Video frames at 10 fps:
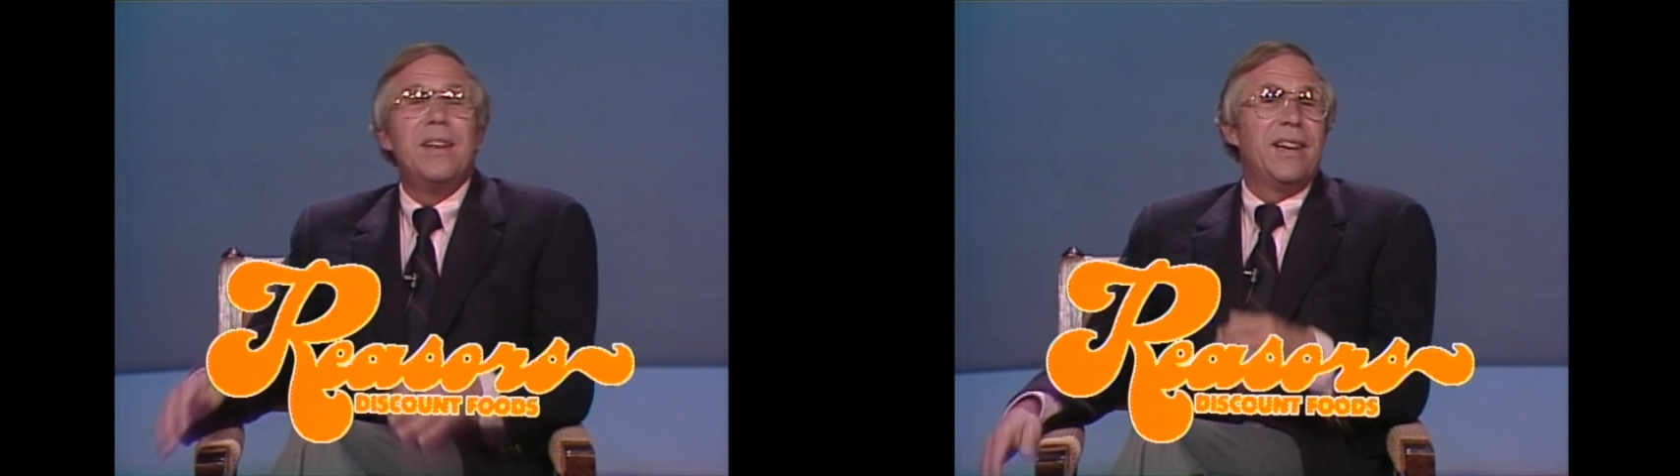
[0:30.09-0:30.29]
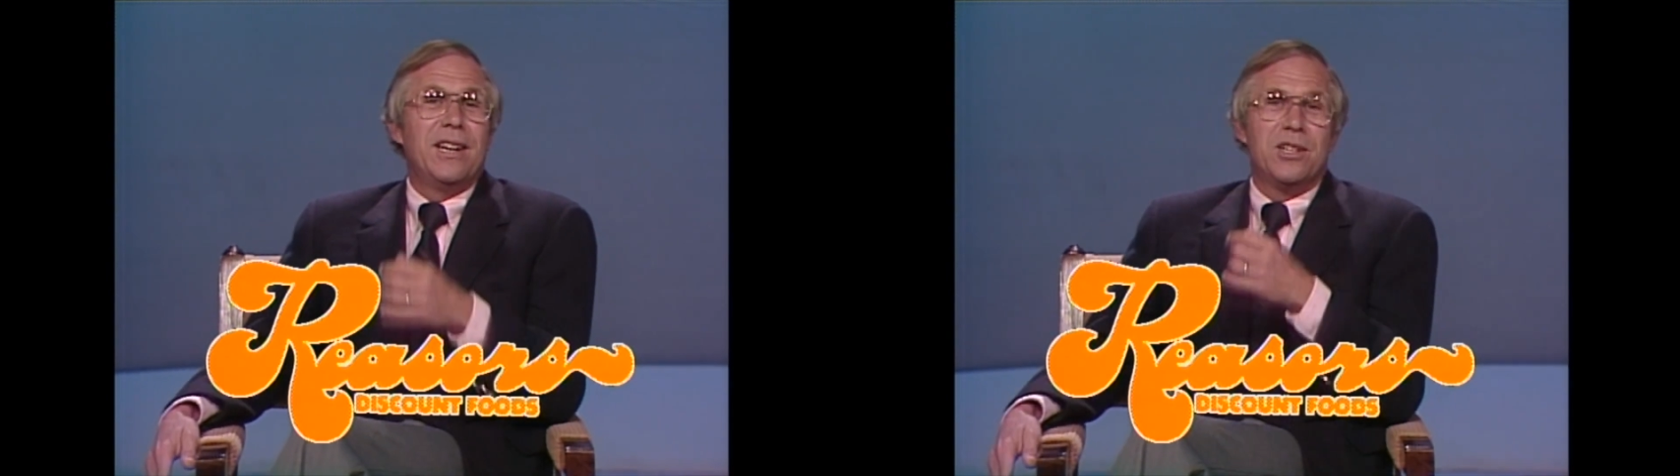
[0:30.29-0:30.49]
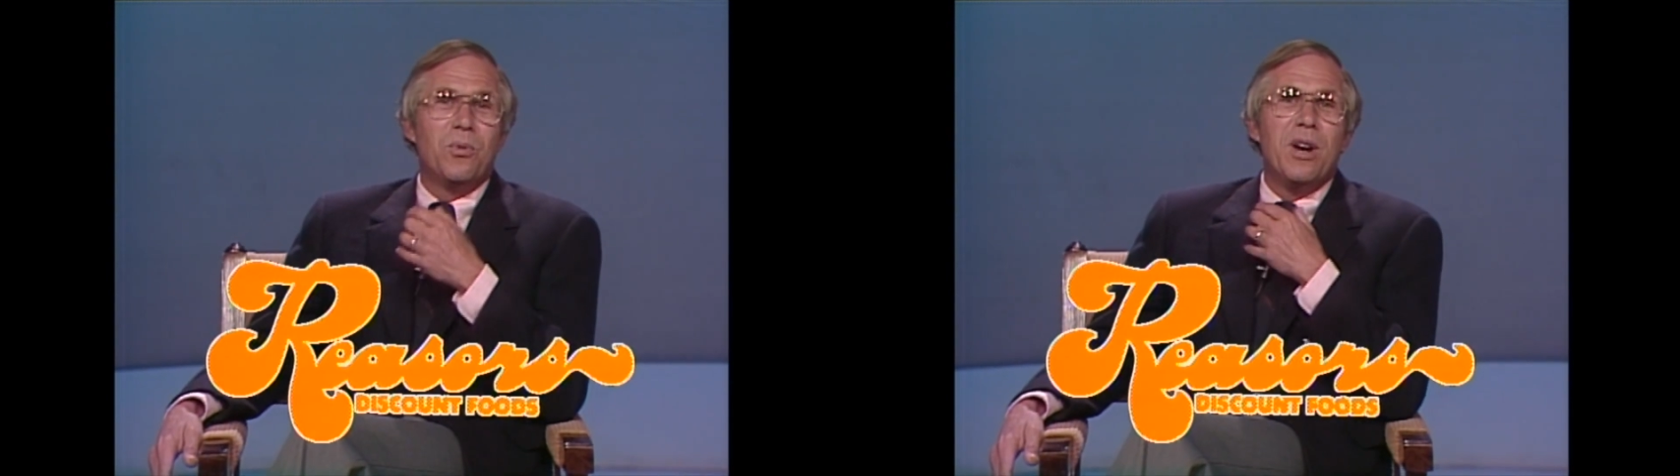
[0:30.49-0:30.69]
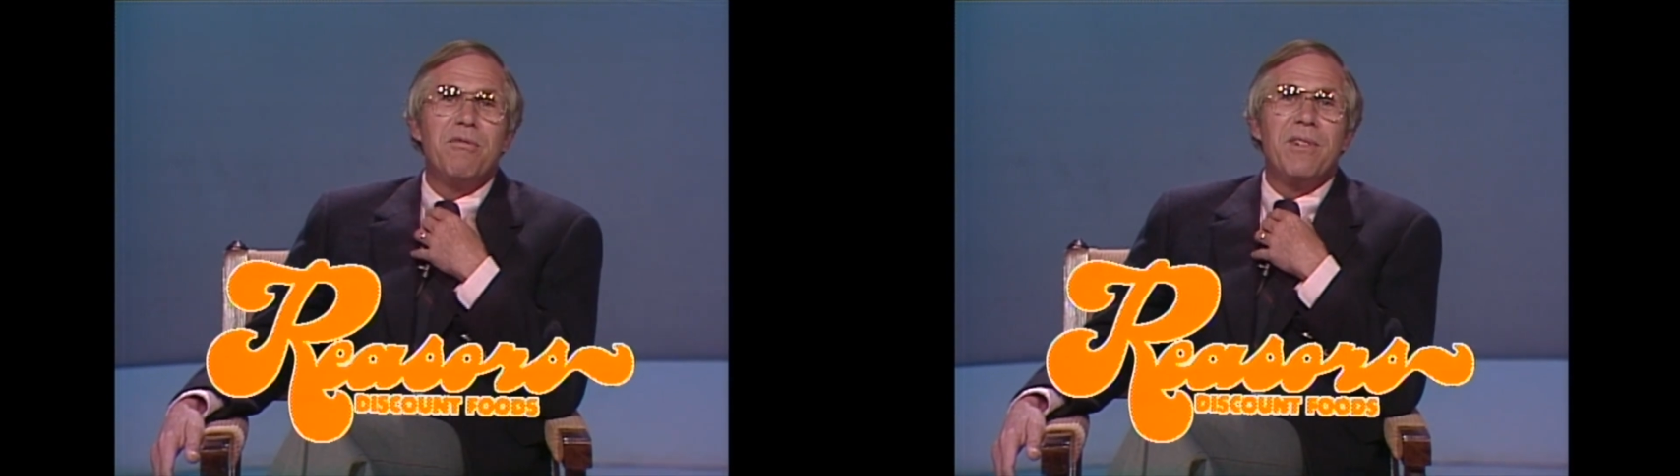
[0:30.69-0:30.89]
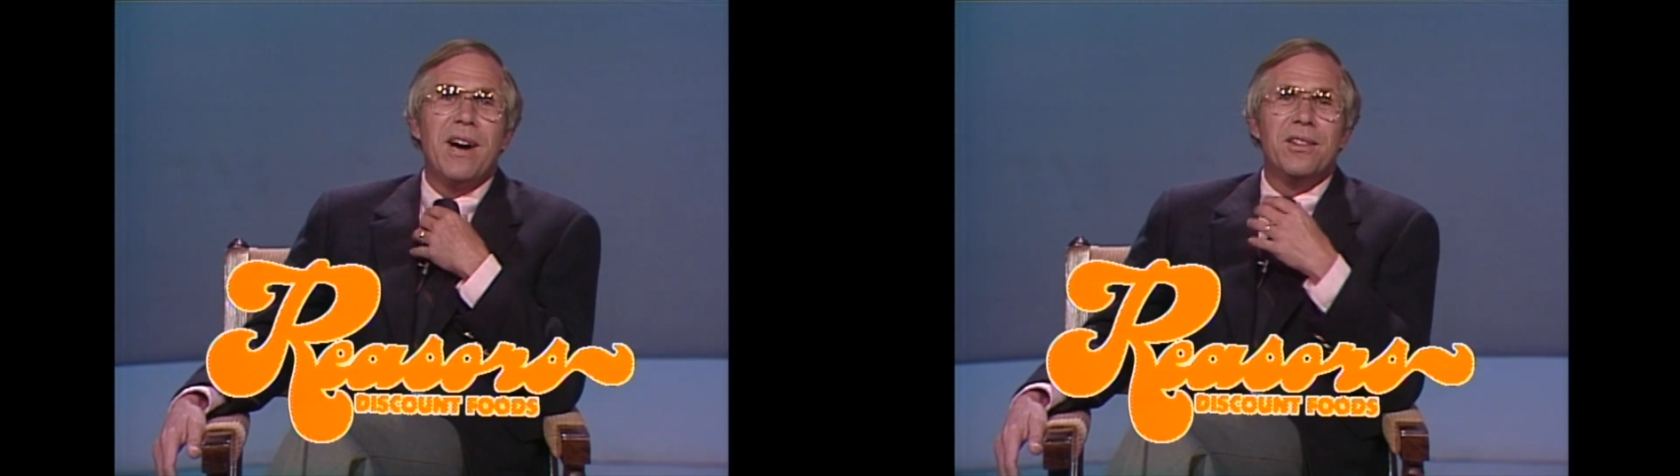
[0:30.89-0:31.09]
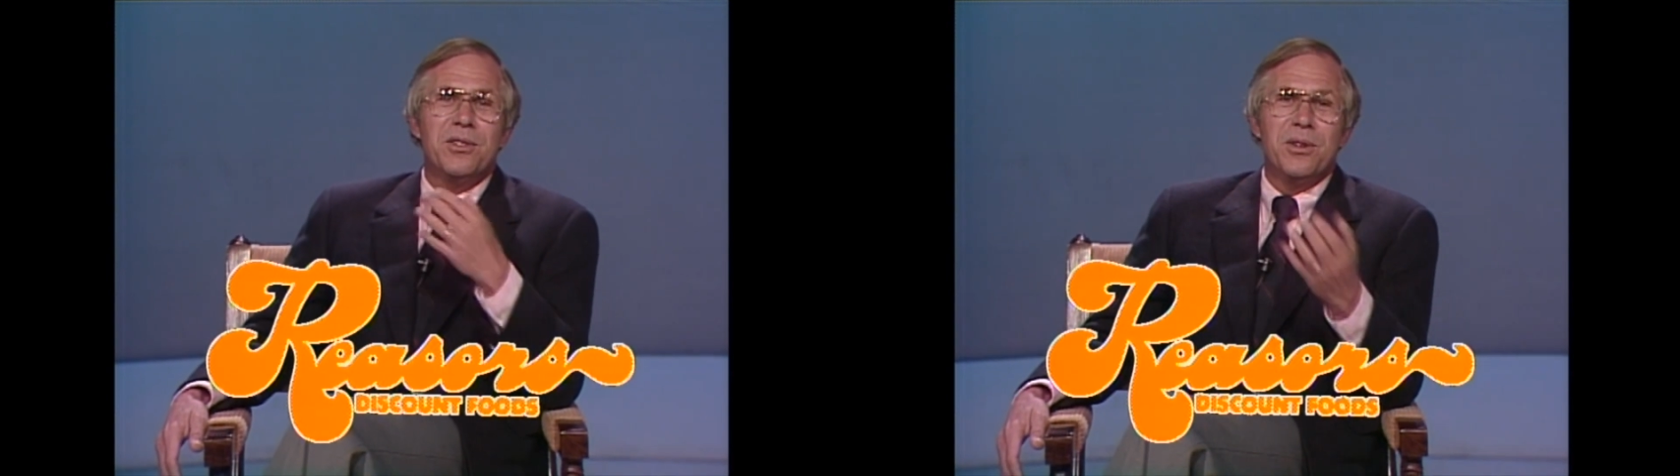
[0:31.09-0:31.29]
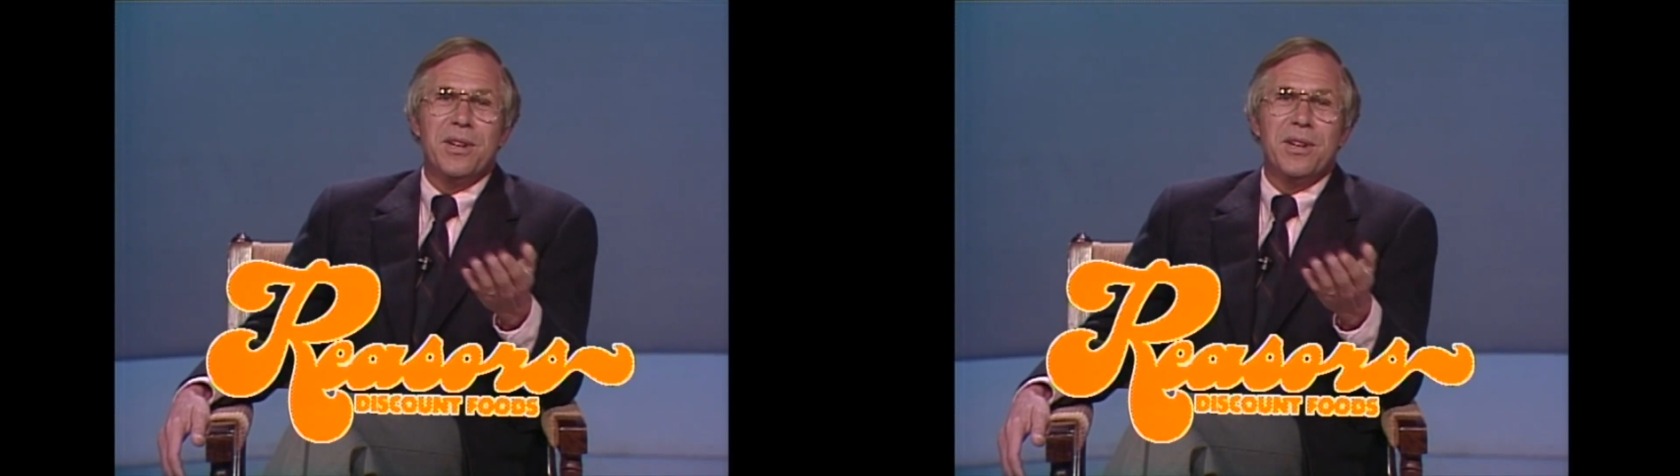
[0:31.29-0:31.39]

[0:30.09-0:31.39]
And as one father to